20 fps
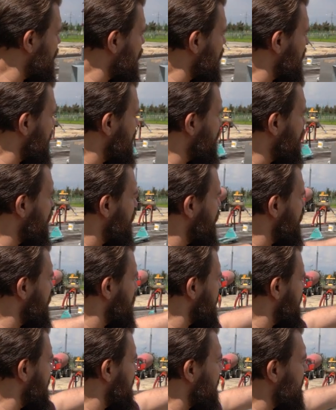and
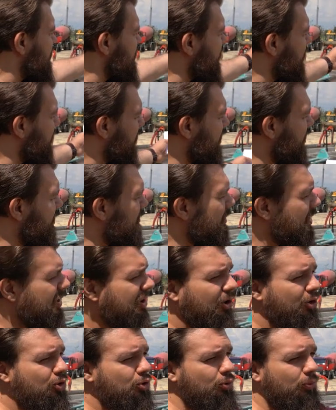storage of various
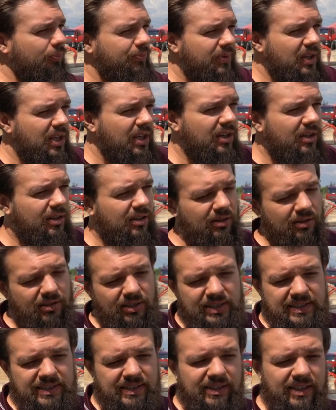components
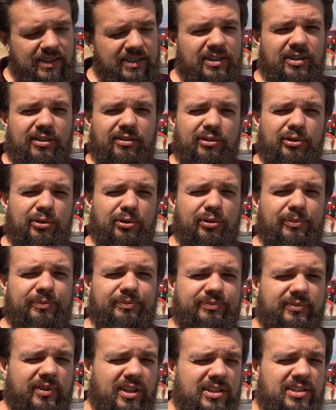that we will need in the
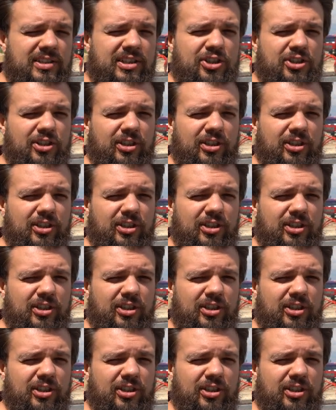future.